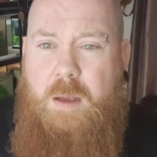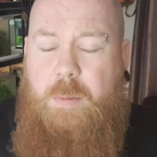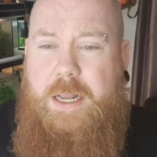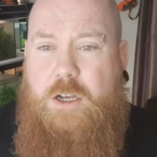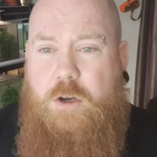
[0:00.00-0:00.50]

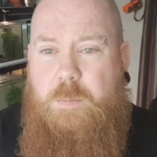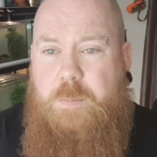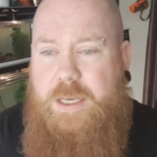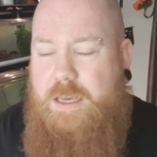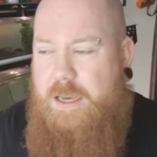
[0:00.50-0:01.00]
But it could
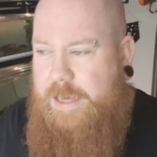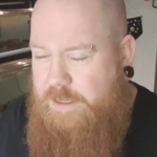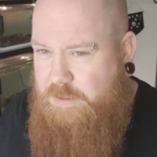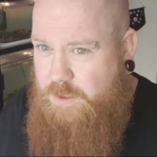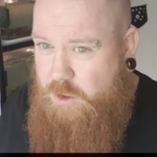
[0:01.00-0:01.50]
be a
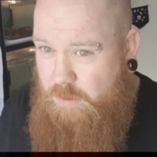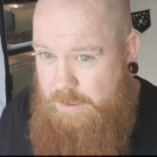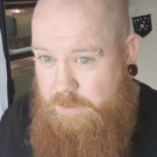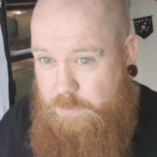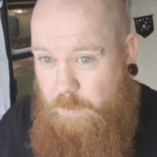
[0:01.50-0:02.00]
case of
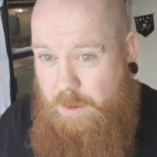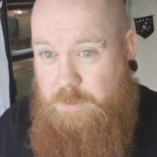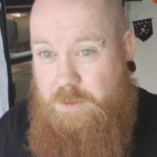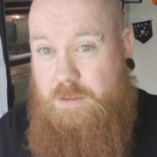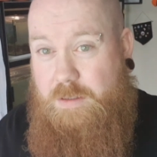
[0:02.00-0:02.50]
detritus
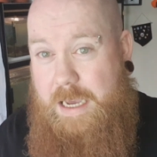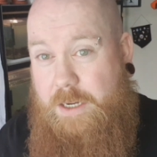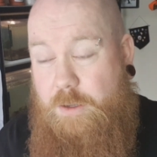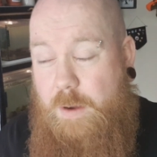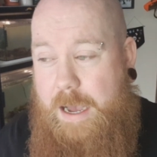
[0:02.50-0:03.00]
worms, because they
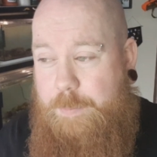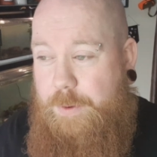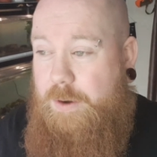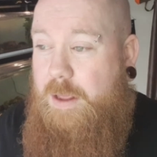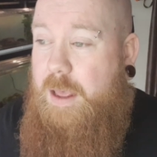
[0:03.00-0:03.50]
do
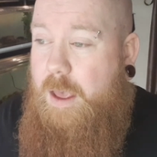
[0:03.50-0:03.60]
happen.